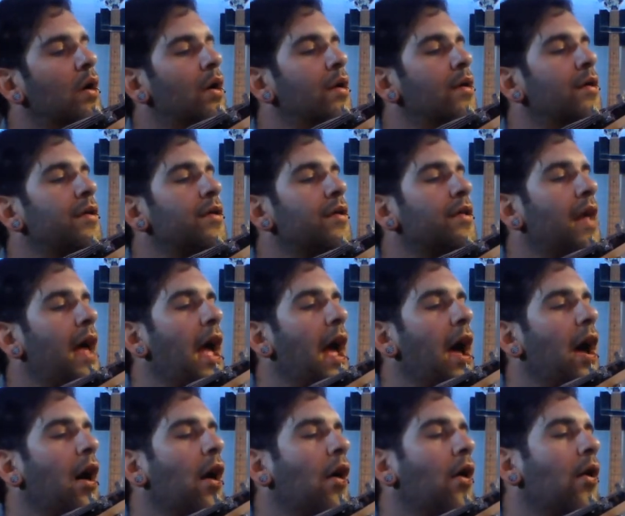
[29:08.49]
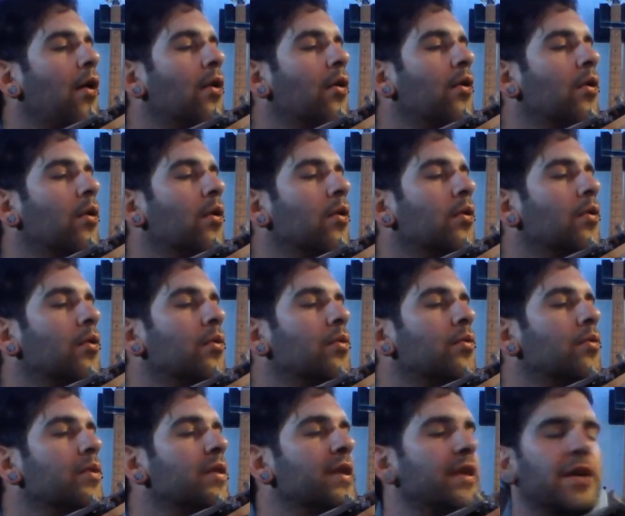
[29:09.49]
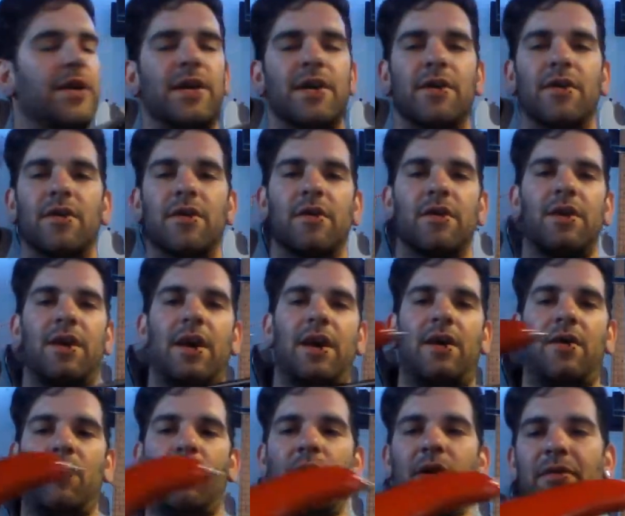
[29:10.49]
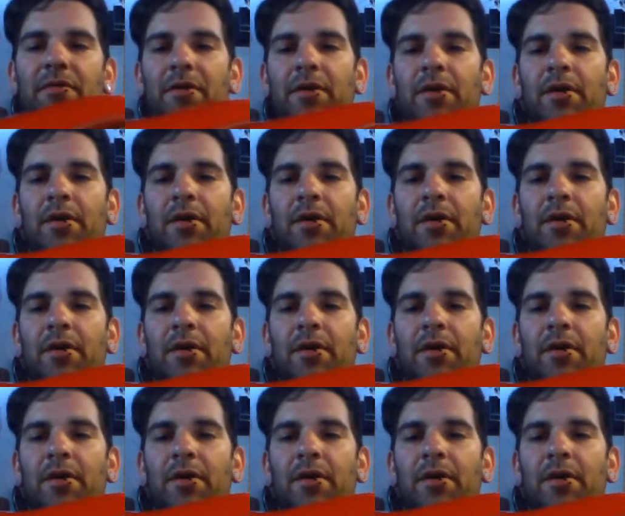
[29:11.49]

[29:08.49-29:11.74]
Sound Gear. Yeah, whatever.